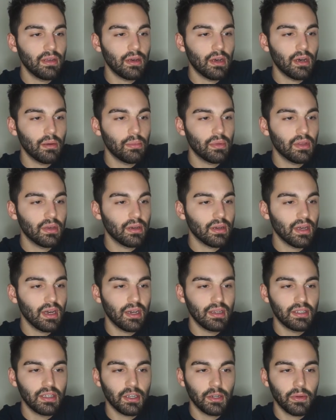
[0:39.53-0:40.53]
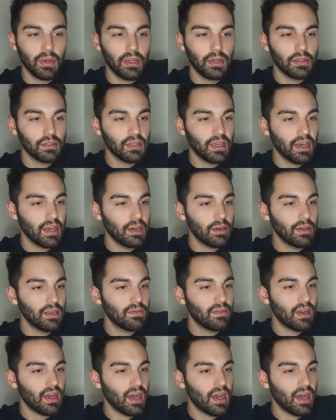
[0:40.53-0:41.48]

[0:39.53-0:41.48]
up the content creator's ladder even